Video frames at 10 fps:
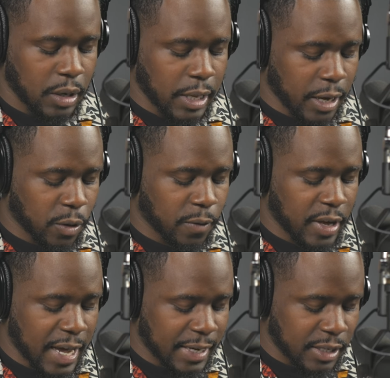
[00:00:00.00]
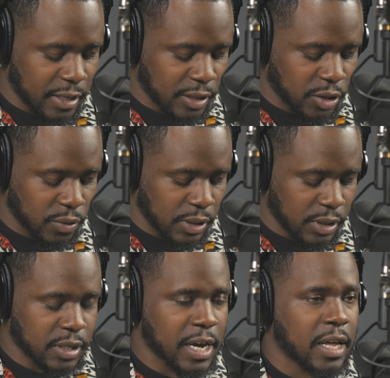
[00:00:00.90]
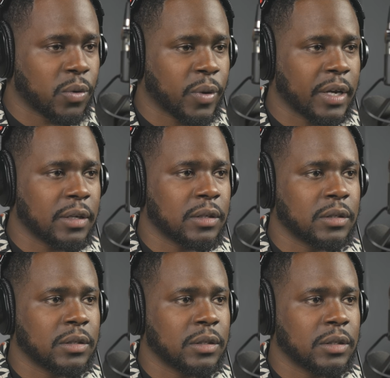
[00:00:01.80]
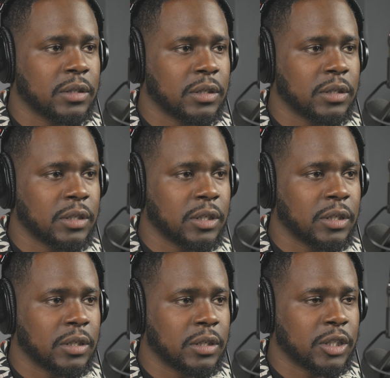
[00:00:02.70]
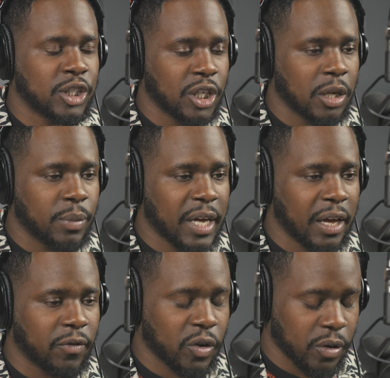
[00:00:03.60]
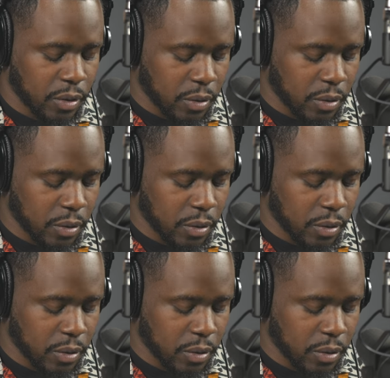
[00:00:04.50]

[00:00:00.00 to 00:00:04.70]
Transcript: Let go of the idea that you need to tolerate shitty behavior.